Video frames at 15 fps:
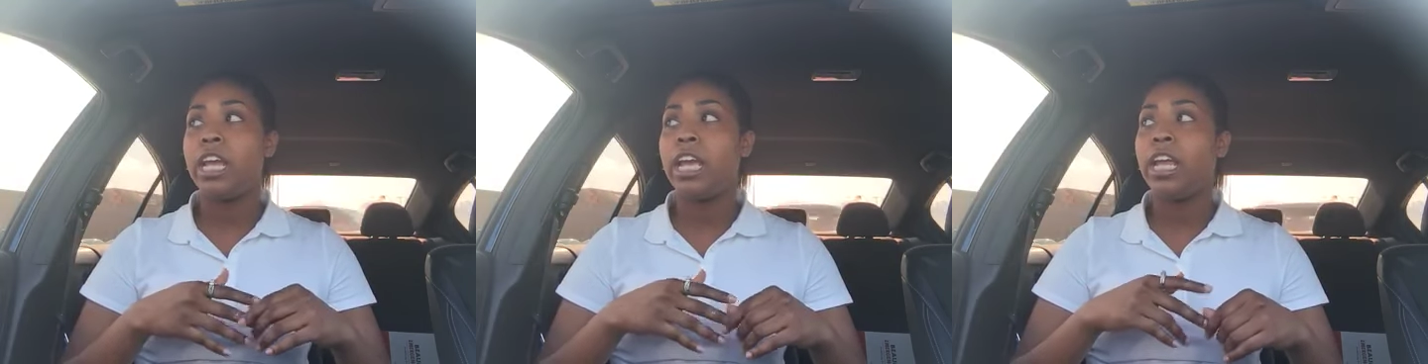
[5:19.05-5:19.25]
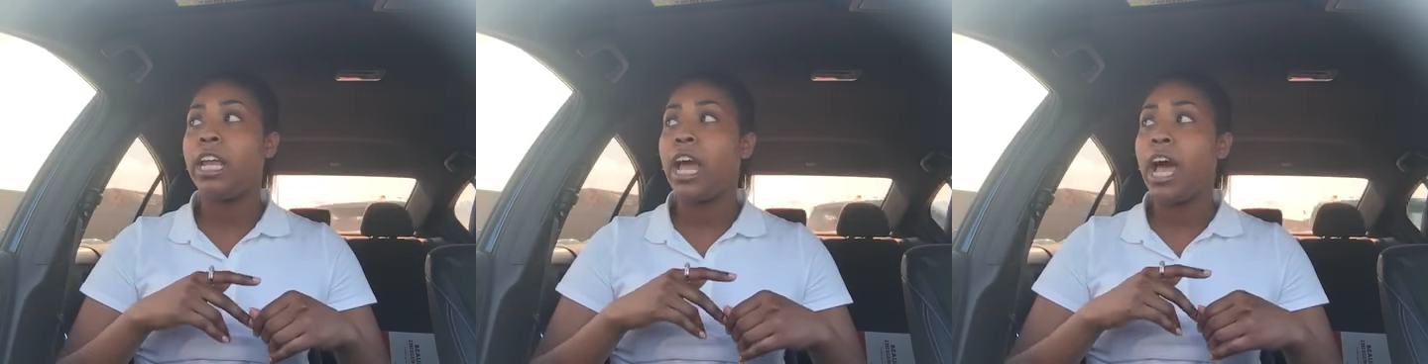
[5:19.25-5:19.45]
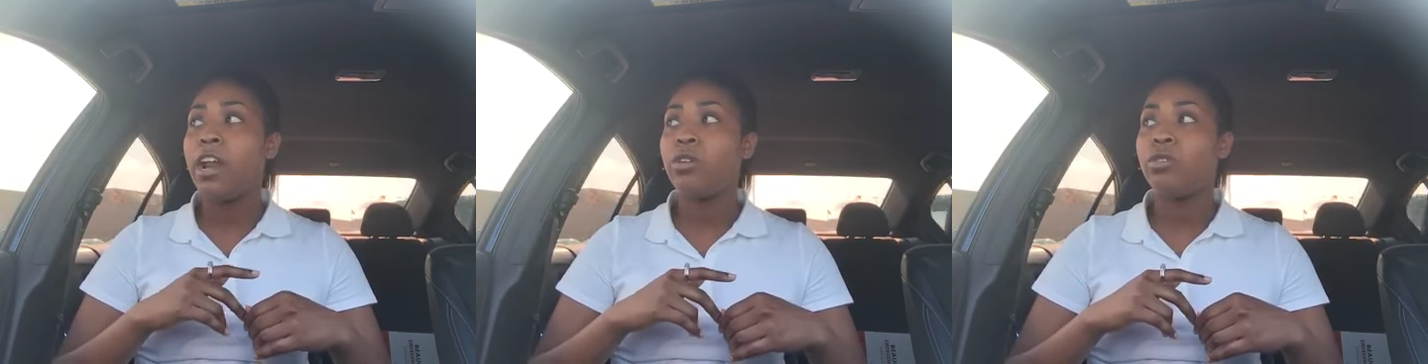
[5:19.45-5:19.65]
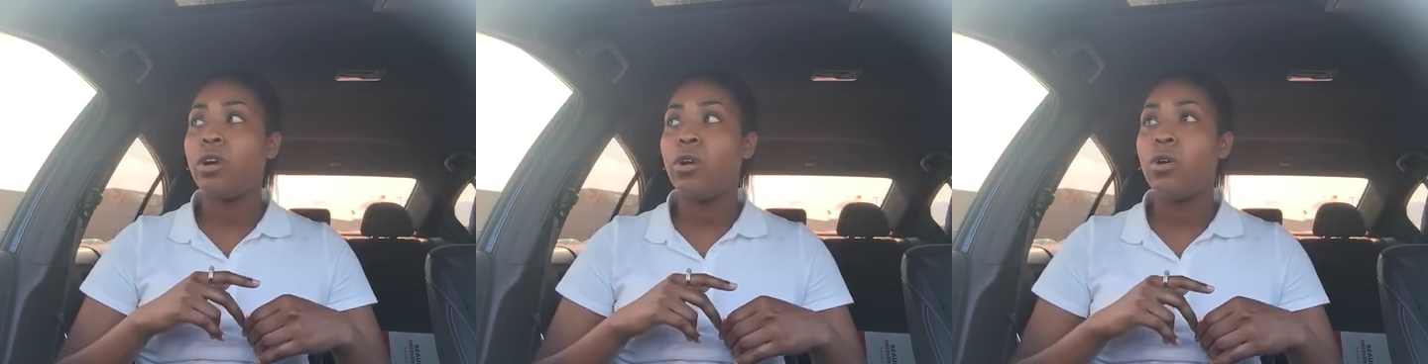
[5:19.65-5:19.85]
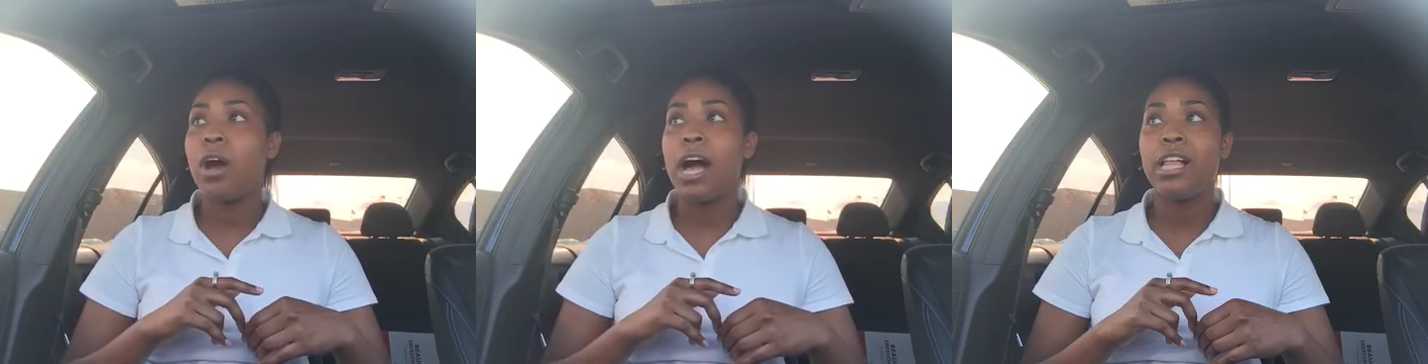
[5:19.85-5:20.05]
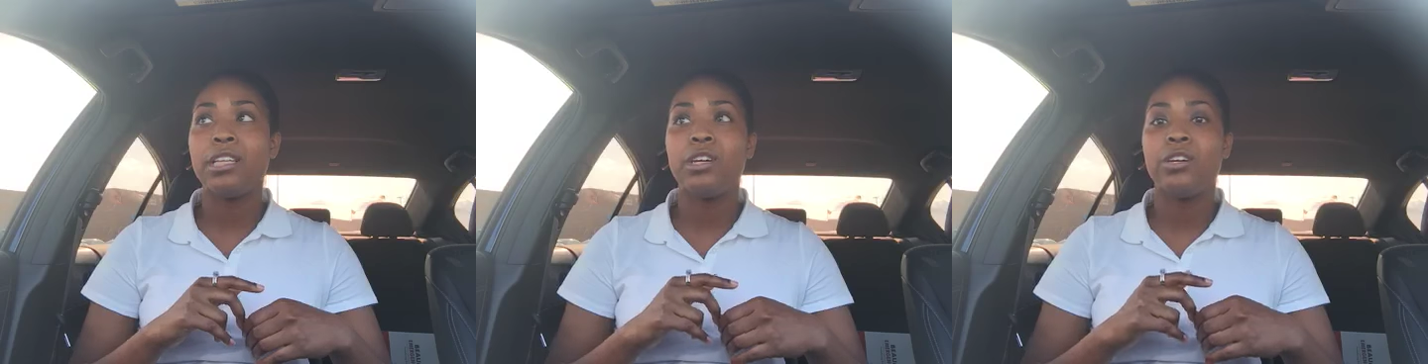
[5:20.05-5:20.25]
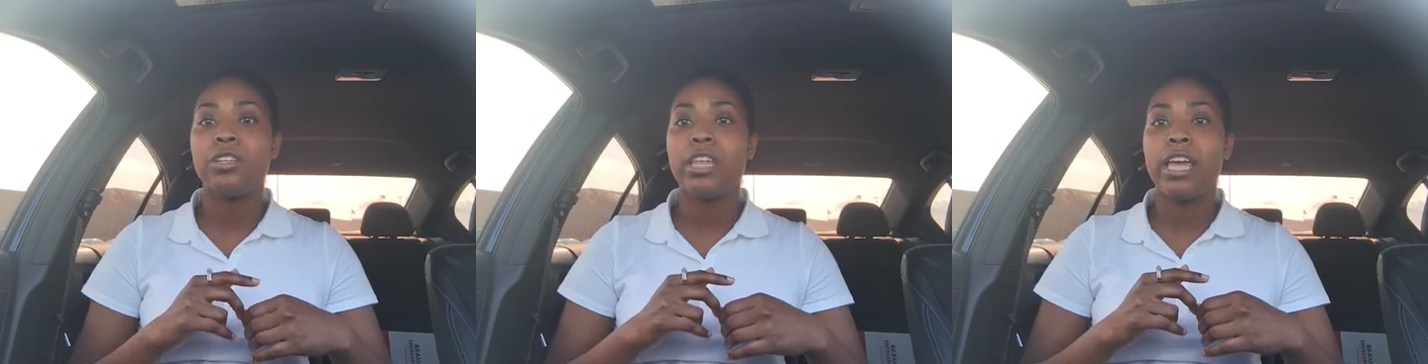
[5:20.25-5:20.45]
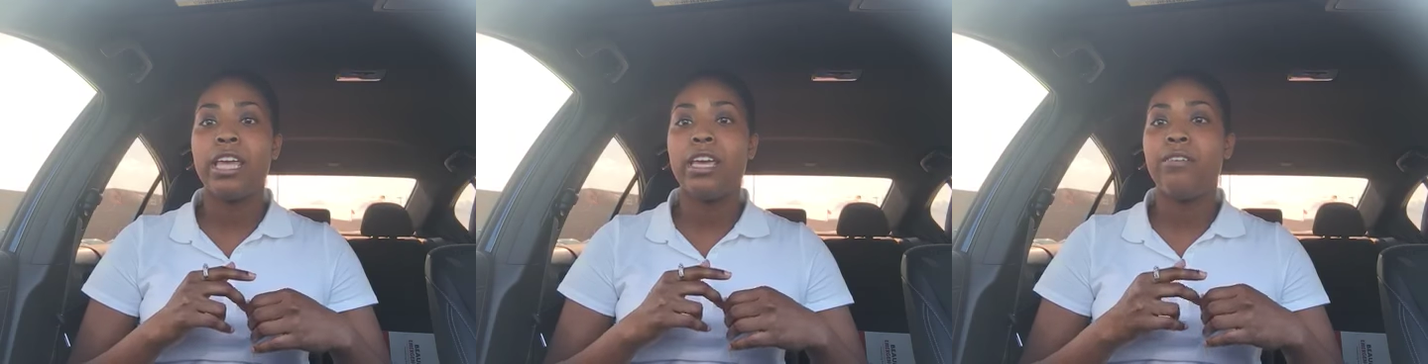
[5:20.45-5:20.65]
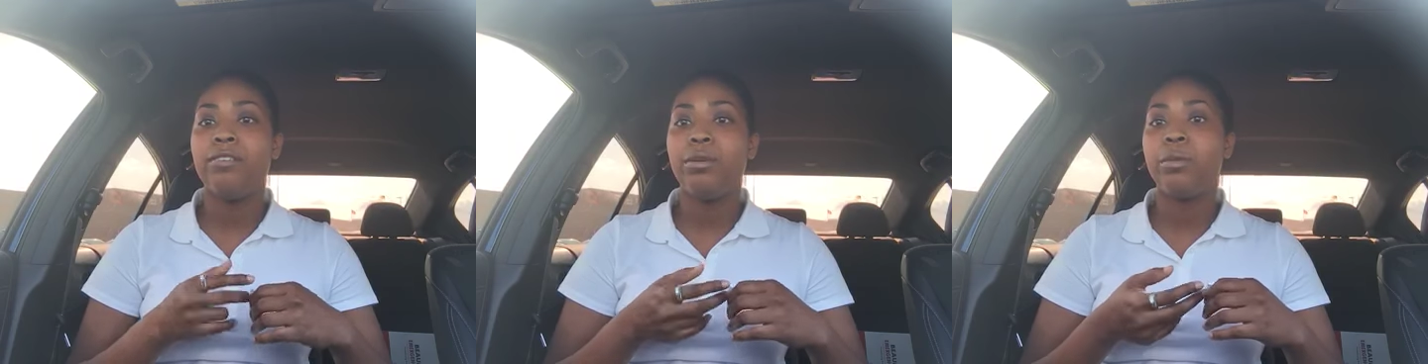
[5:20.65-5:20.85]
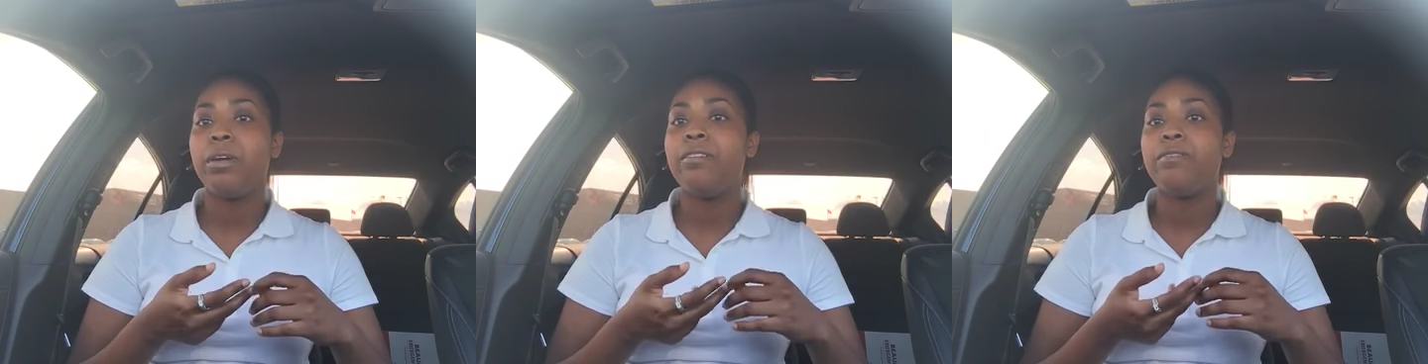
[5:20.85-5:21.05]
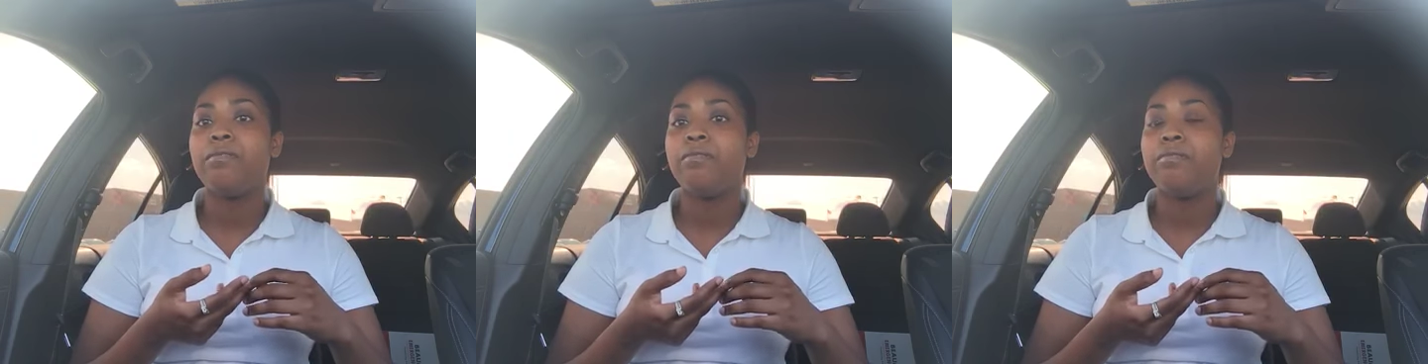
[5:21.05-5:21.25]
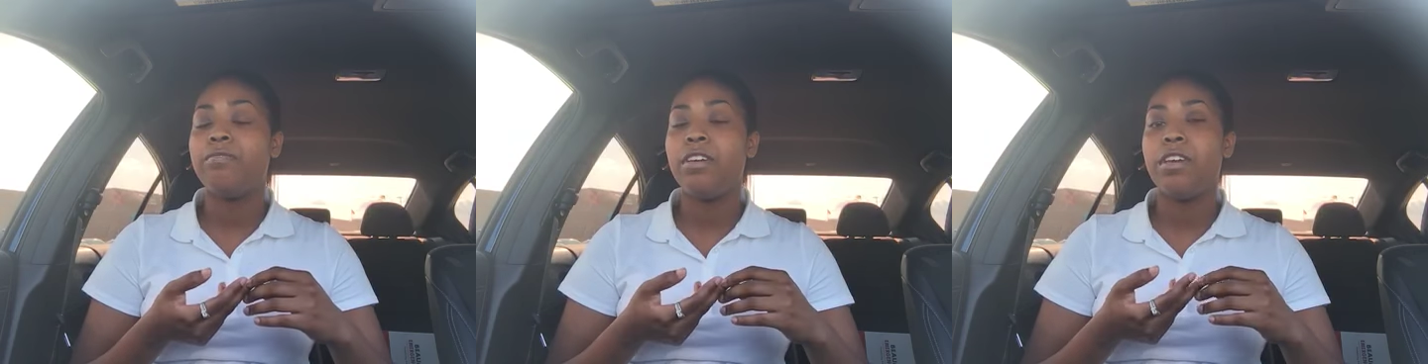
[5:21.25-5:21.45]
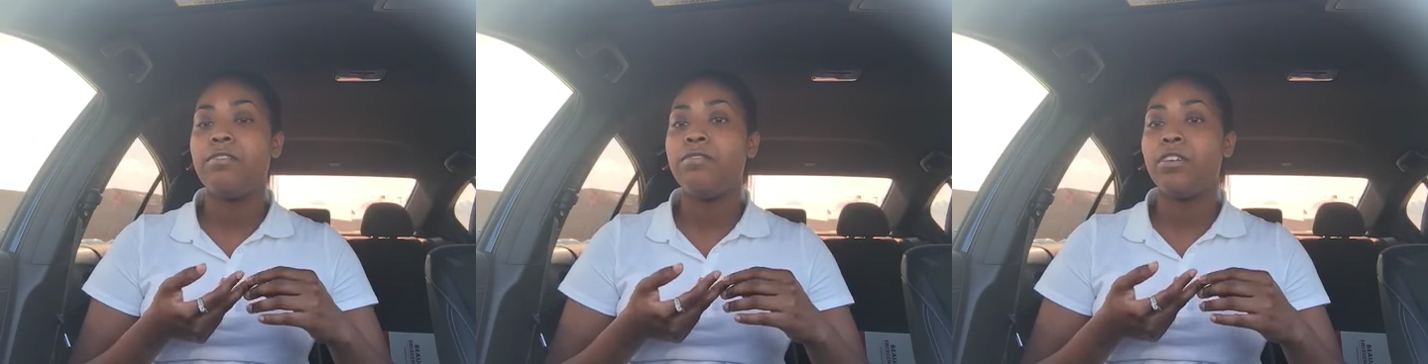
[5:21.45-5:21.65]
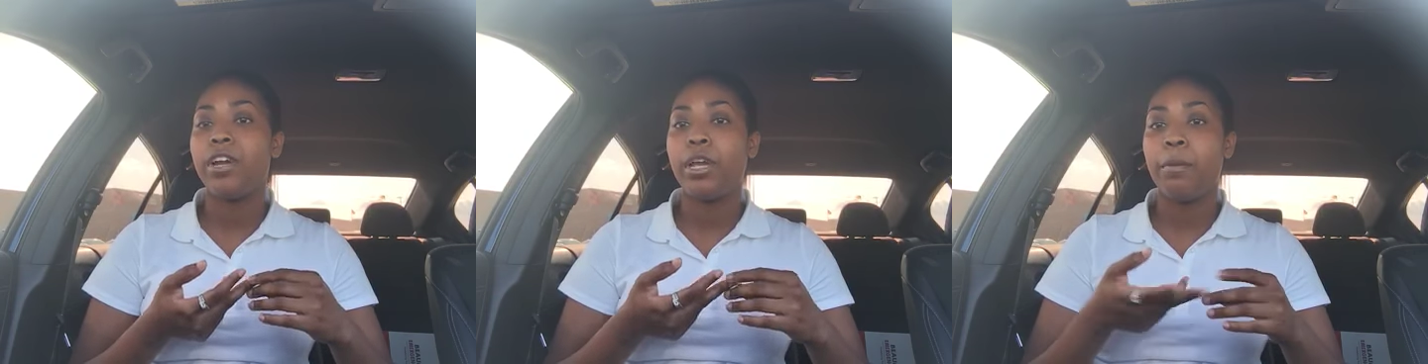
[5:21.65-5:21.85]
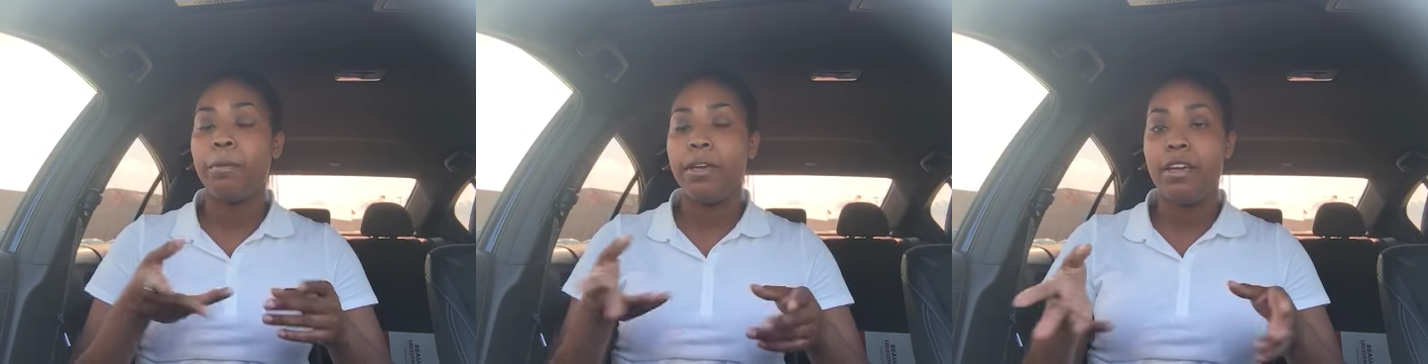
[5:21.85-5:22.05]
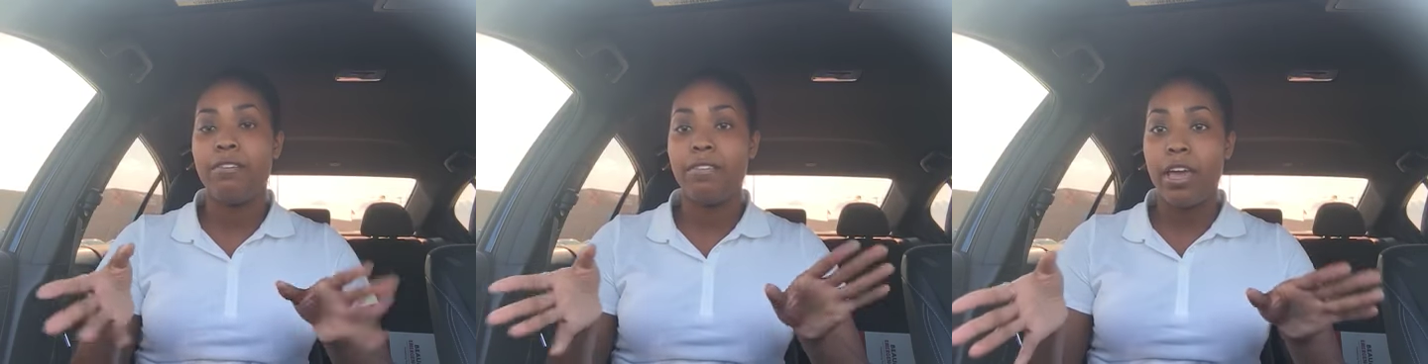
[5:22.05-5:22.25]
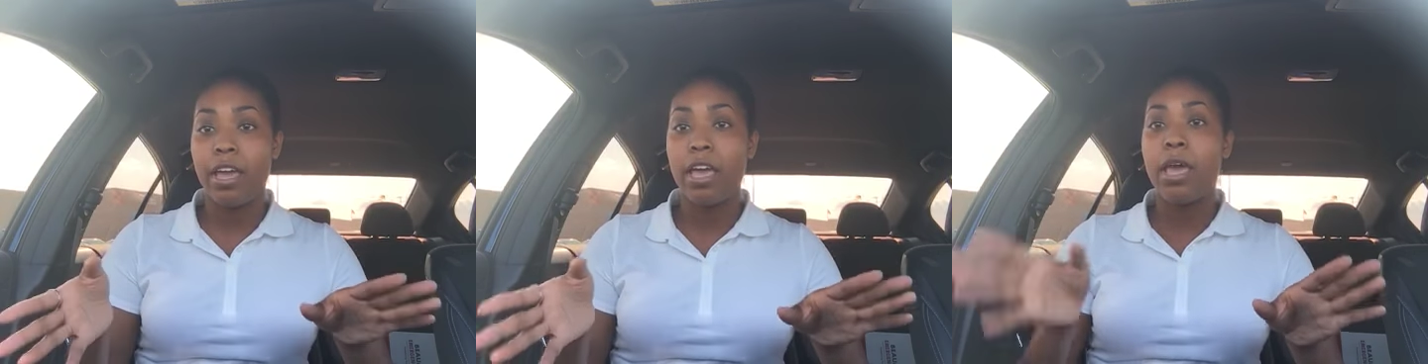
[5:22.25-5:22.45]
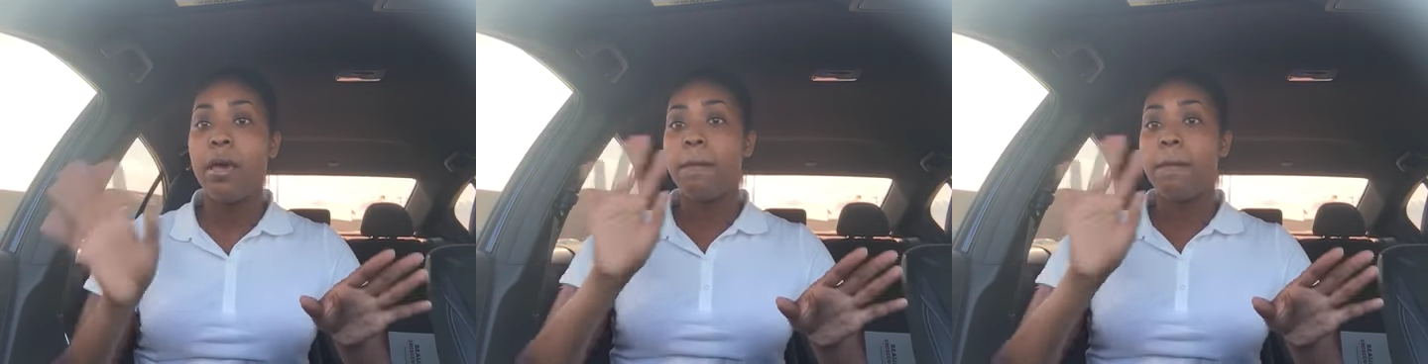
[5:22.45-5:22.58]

and I don't know how long they give you in fit for your PFA,